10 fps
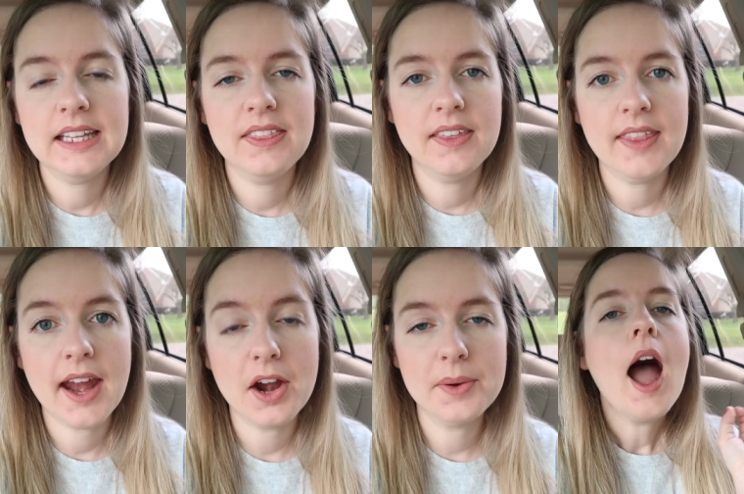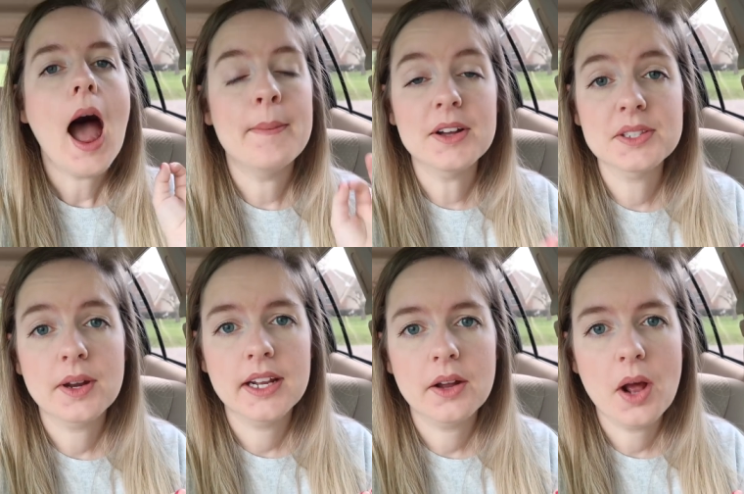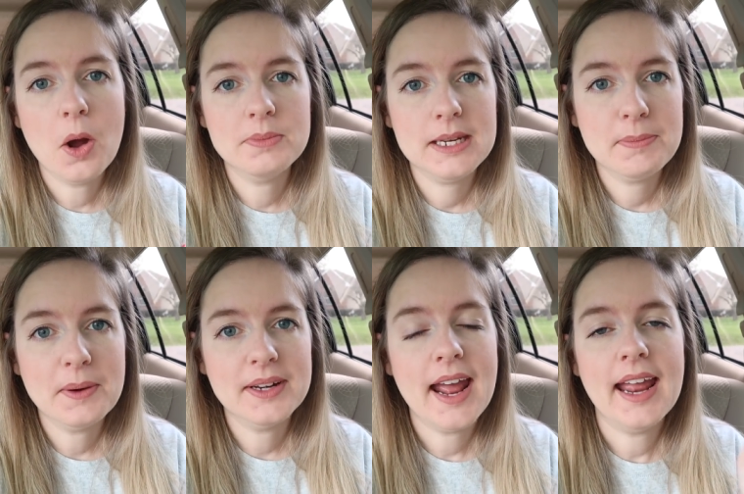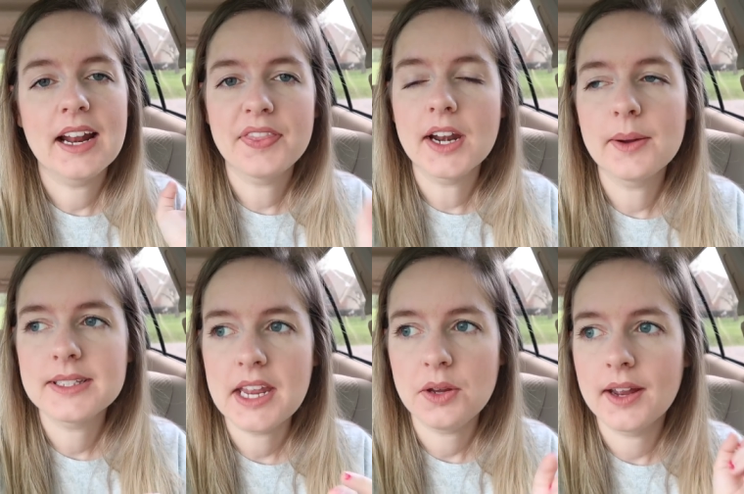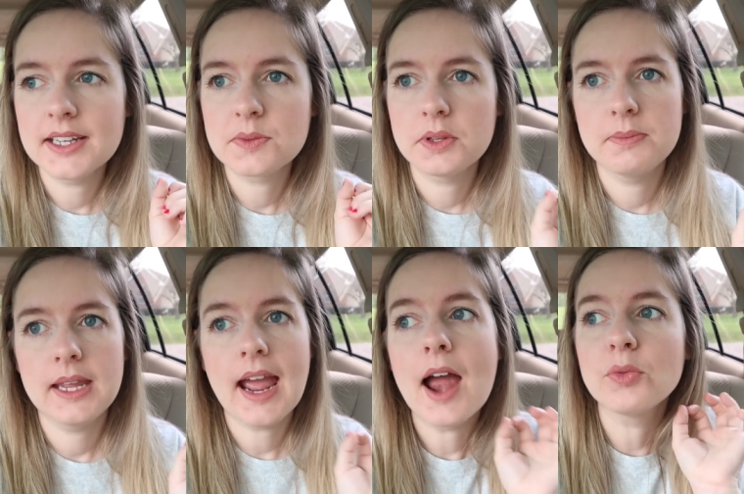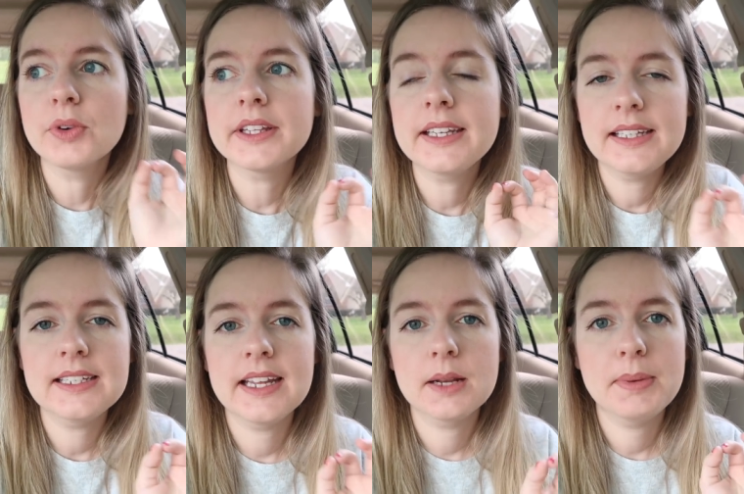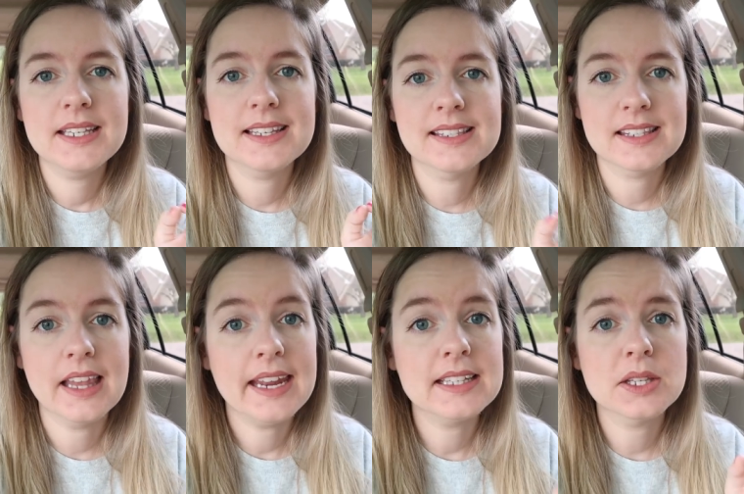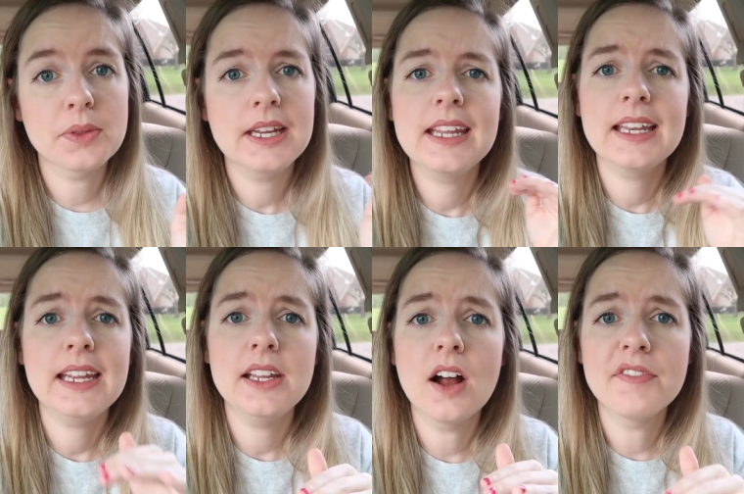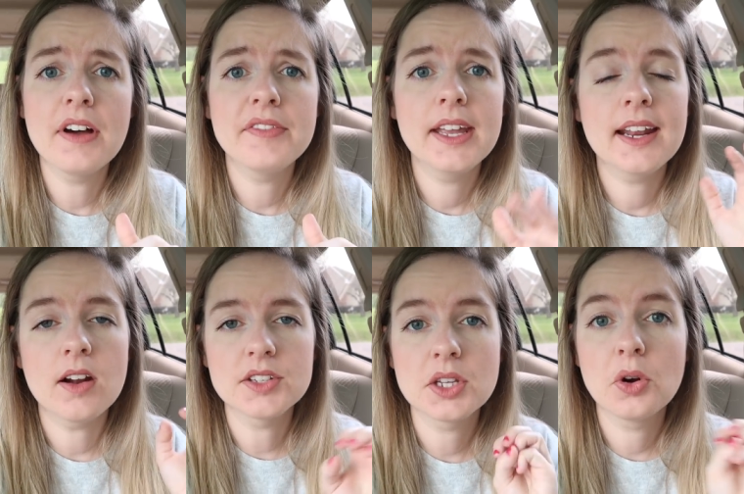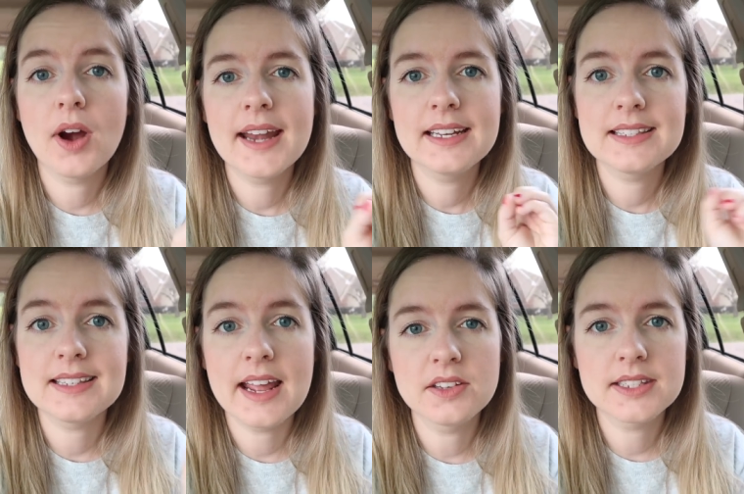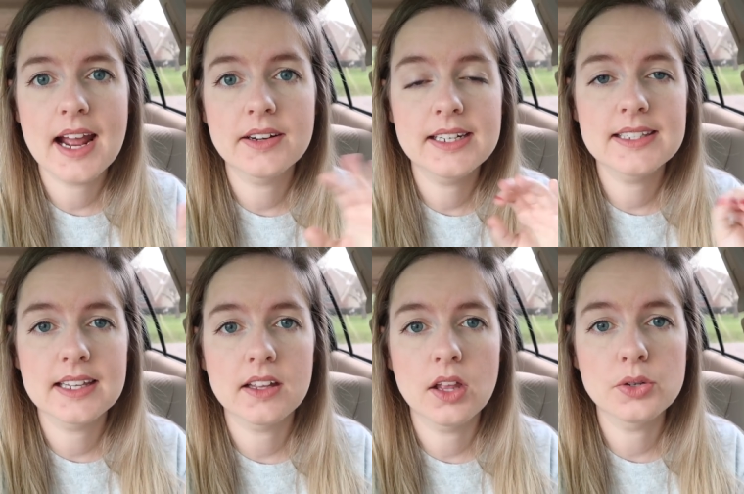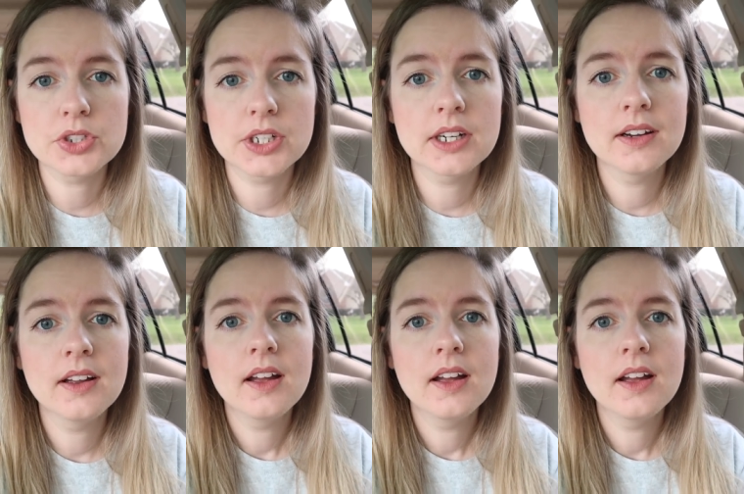anything there. I'm also going to go to Home Home Depot today and I thought I would take you guys with me. I really need to get a piece of slate so that he can eat off of it and also grind his nails down in his enclosure.